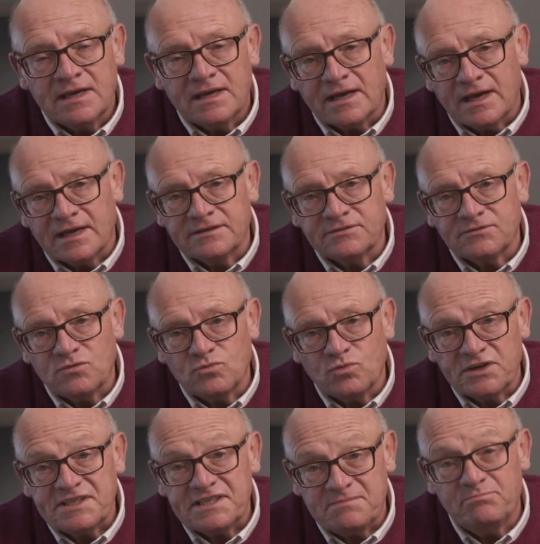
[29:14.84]
And
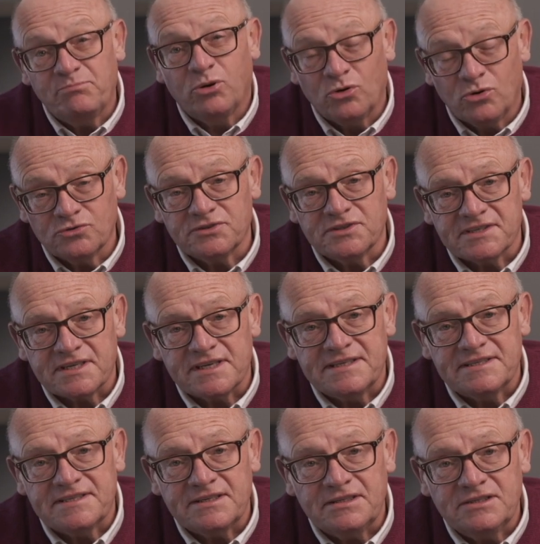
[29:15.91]
what is important
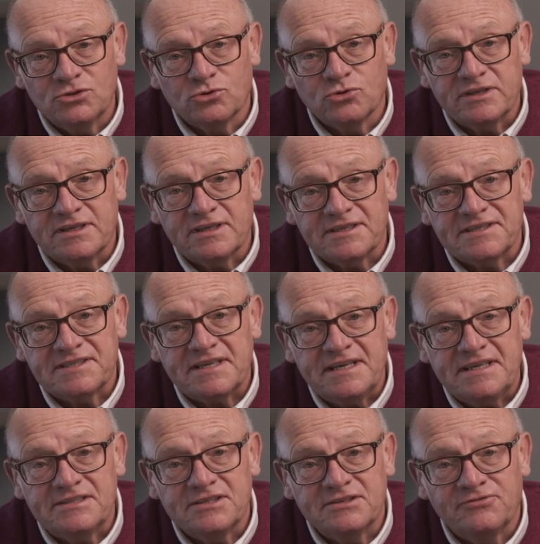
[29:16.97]
is that you're in a
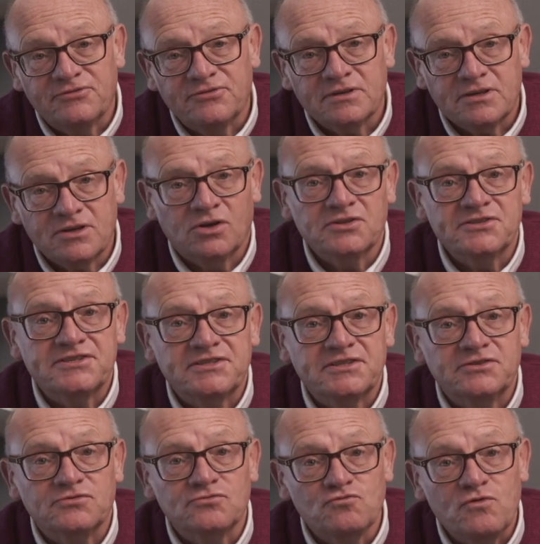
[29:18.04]
state of
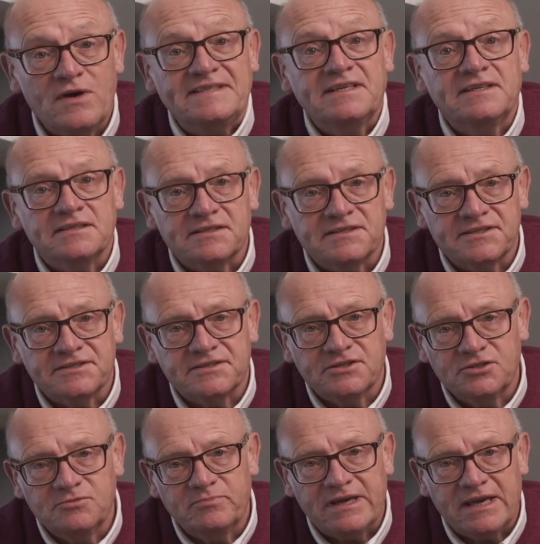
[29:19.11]
constant readiness
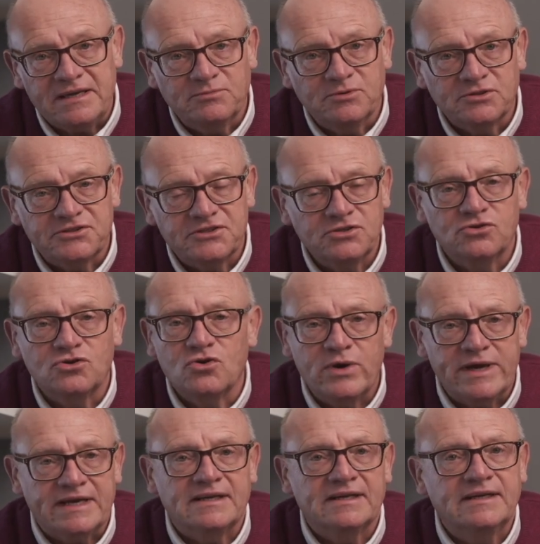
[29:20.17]
to be able to
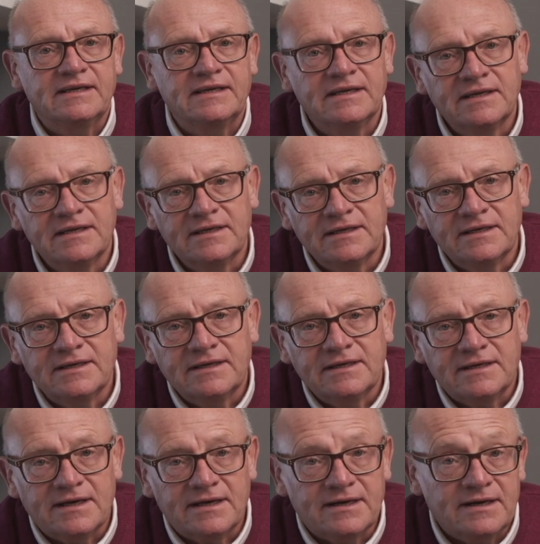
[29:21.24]
quickly
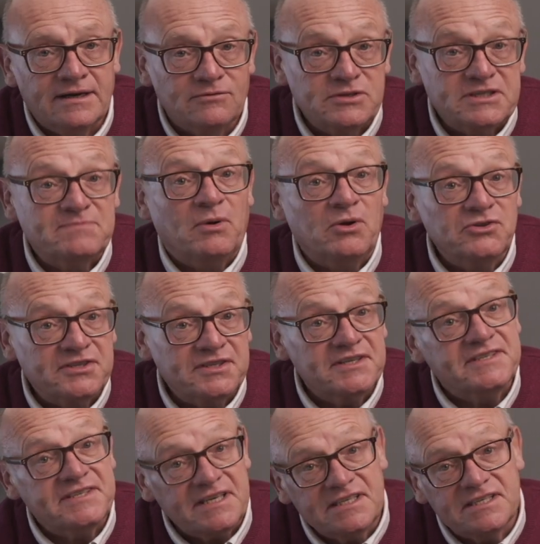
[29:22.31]
uh, respond to the
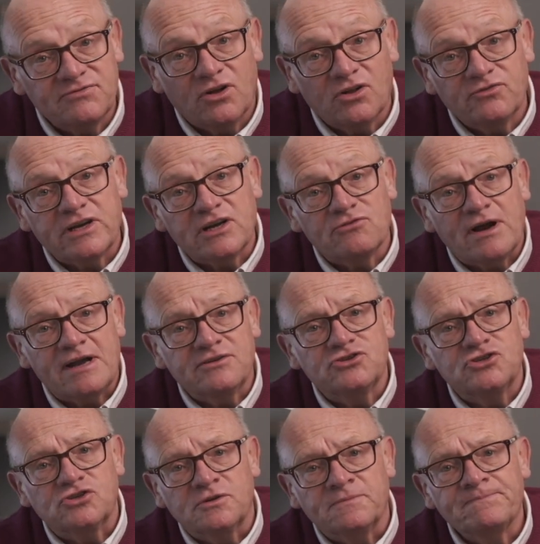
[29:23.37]
scenes evolving around
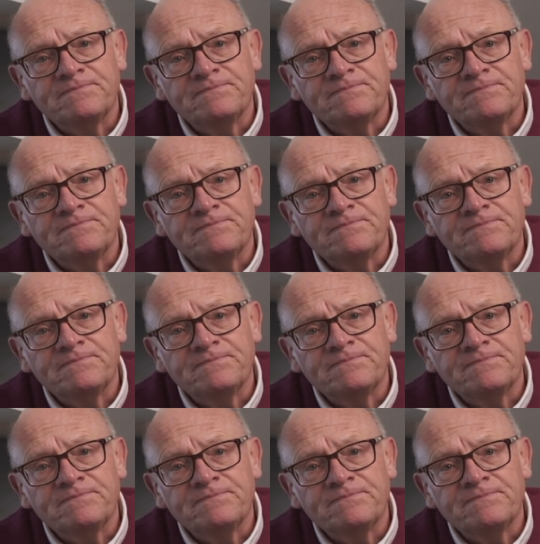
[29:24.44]
you.